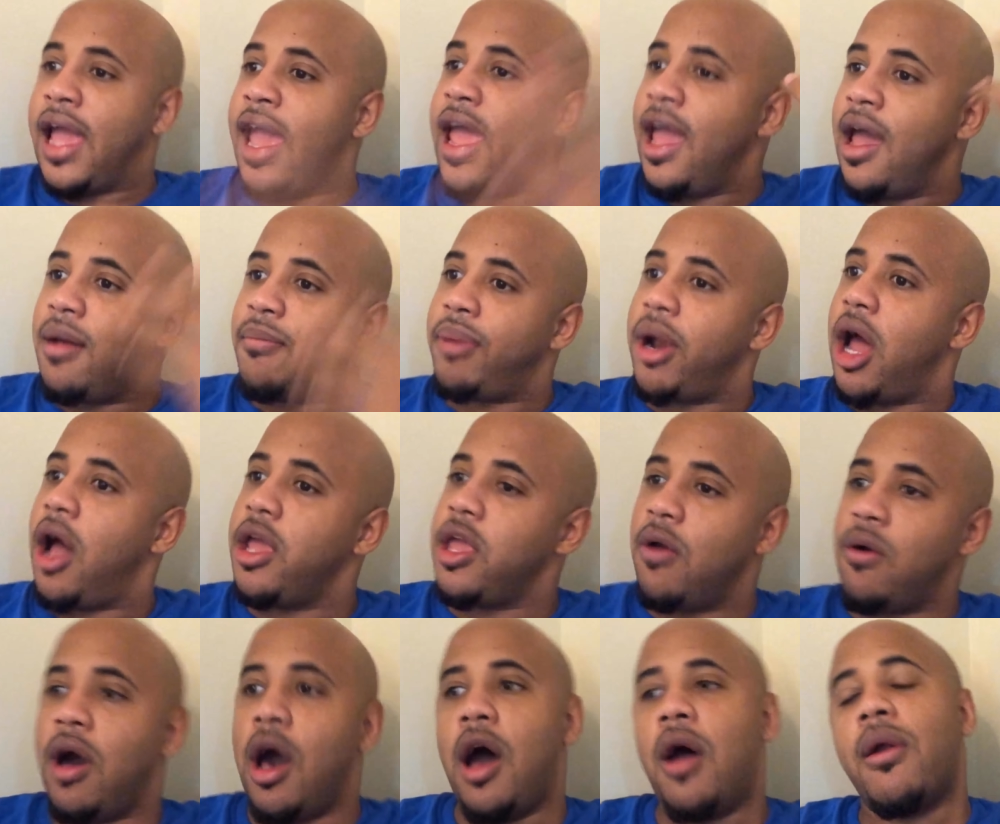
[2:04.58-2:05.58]
Damn, bro,
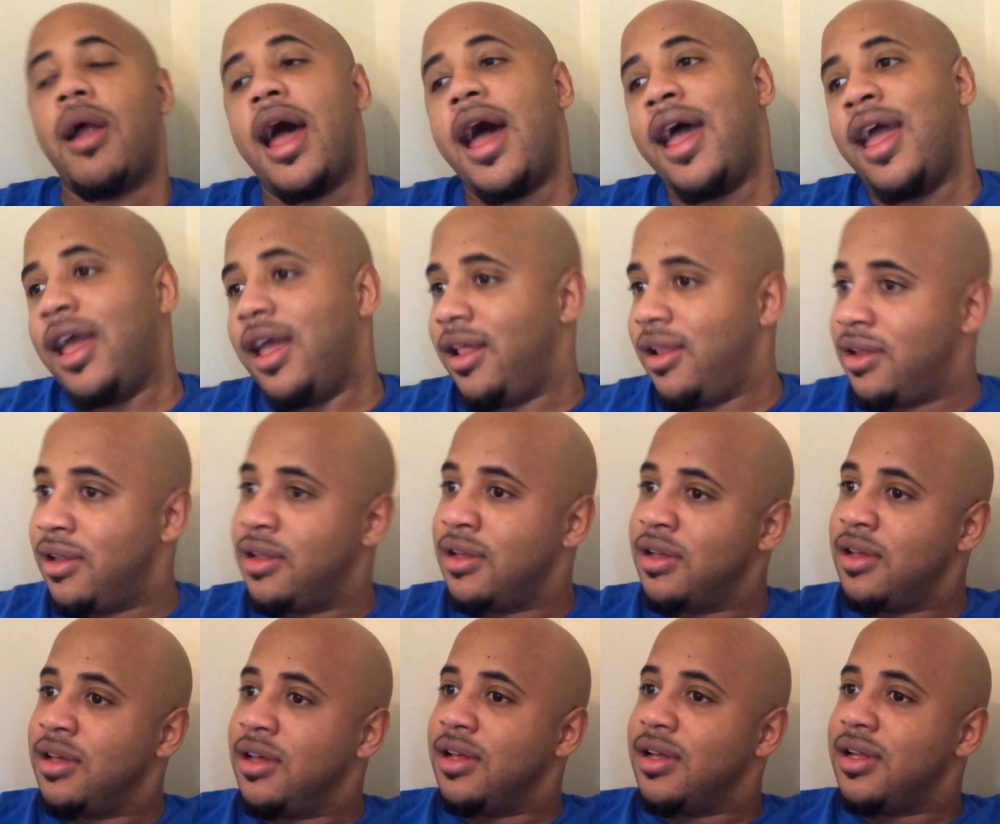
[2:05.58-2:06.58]
you all right?
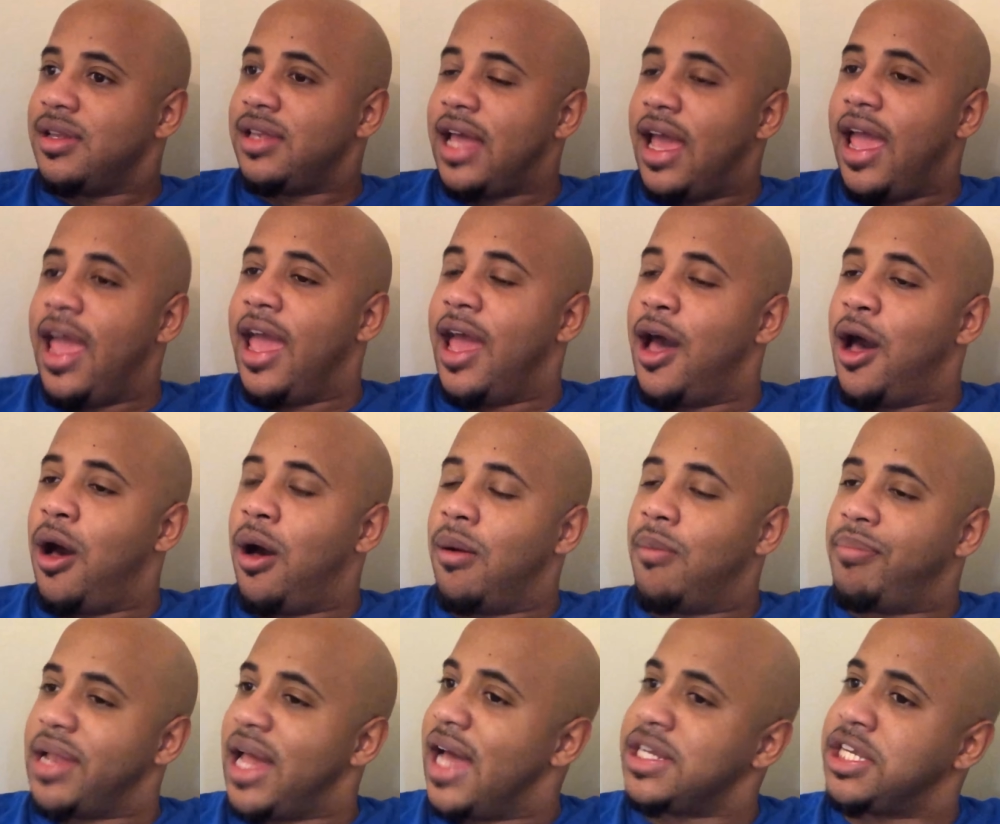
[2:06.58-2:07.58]

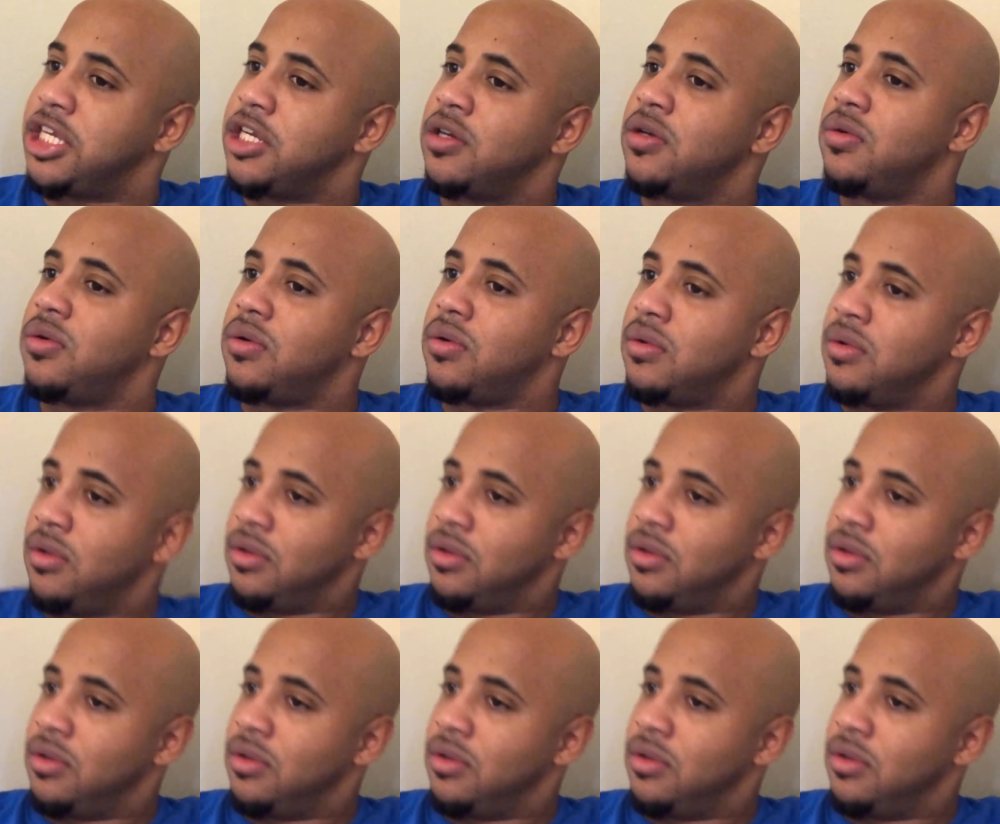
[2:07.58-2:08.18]
Damn, bless you.